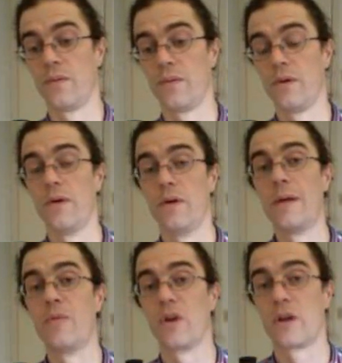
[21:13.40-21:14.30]
a
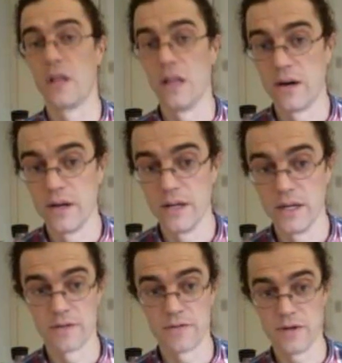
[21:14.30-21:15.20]
lot more
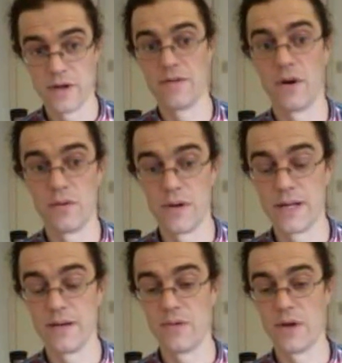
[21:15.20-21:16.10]
clarity if you haven't
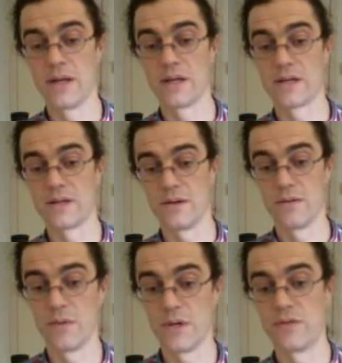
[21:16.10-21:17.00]
already read it, to
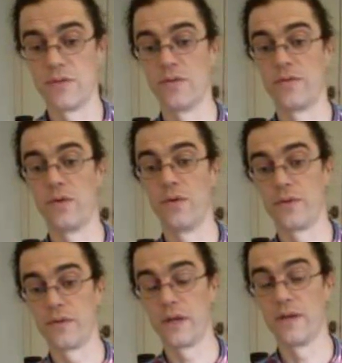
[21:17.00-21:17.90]
read through the full
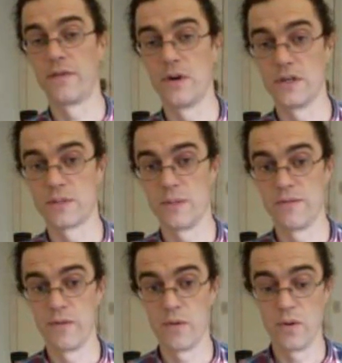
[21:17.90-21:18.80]
thing first
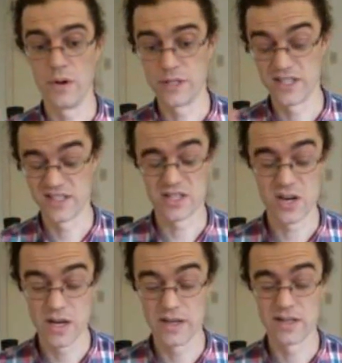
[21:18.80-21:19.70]
before just
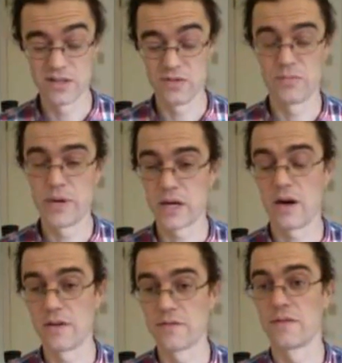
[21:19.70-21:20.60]
trying to pick
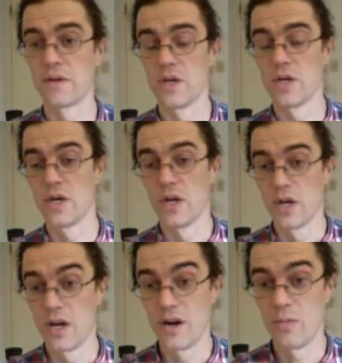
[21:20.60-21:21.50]
off
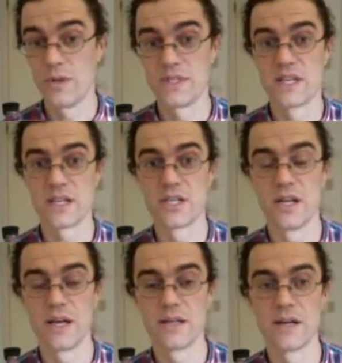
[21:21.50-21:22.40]
one section
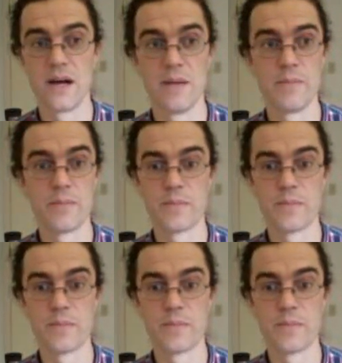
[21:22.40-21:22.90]
at a time.